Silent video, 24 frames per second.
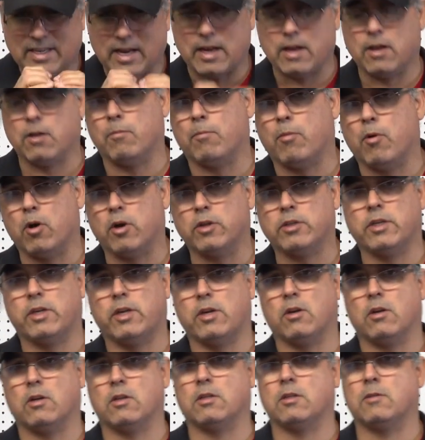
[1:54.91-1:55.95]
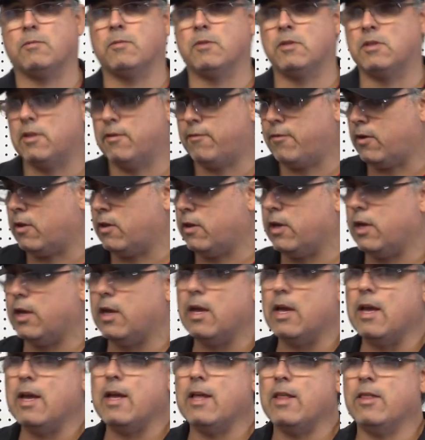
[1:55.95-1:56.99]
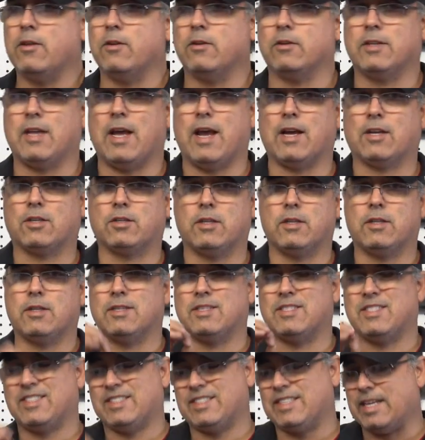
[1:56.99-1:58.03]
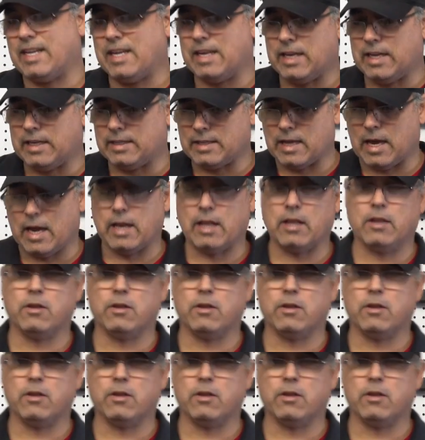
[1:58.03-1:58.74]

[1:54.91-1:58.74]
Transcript: tiny little parts in here. Specifically, there's actually this teeny tiny